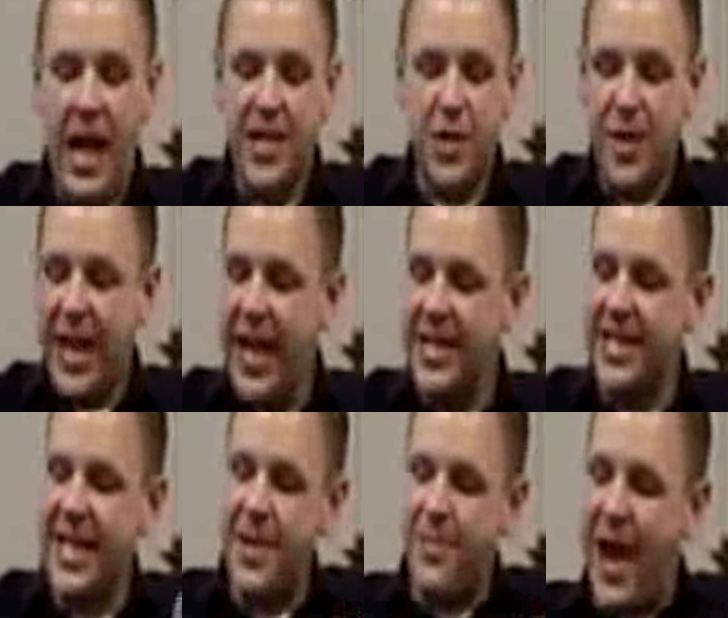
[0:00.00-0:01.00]
And so we can't
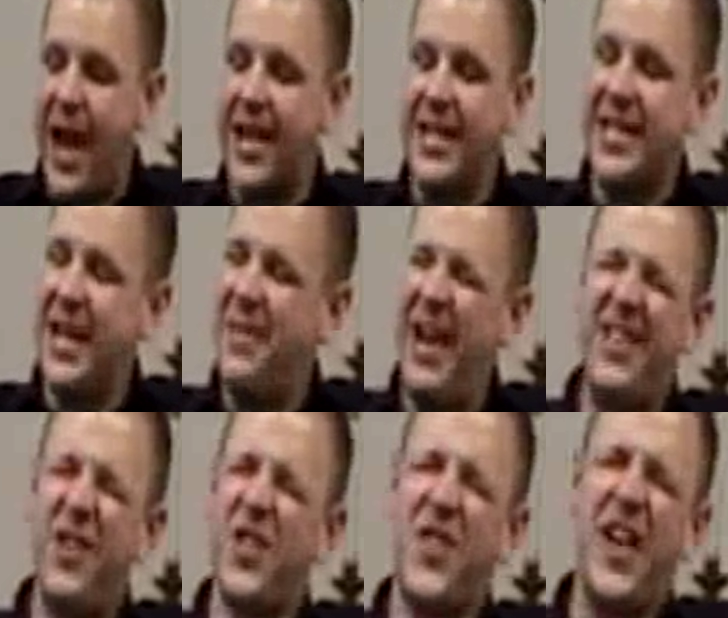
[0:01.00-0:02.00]
sit back and say,
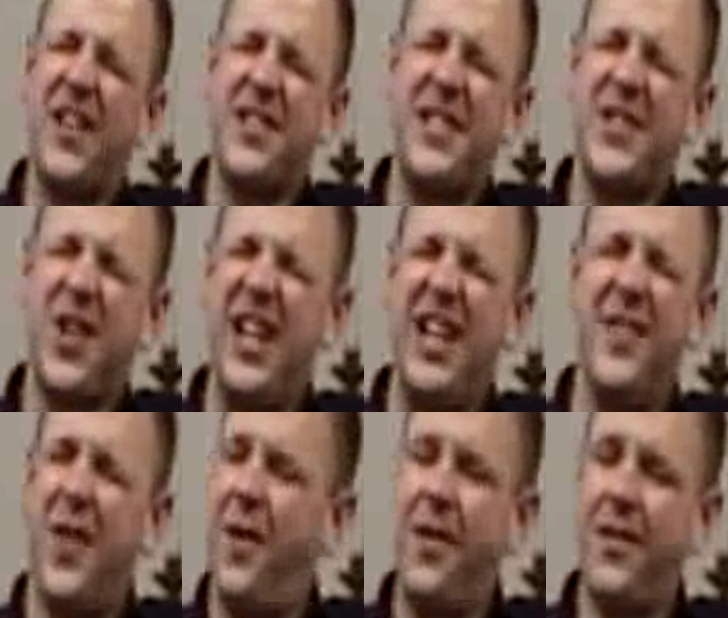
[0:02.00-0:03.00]
man, those Pharisees are
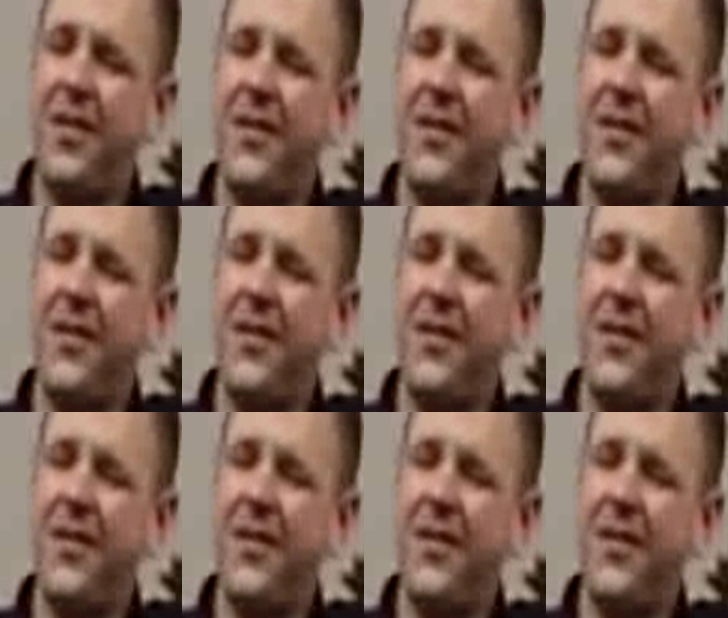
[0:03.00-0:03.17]
evil.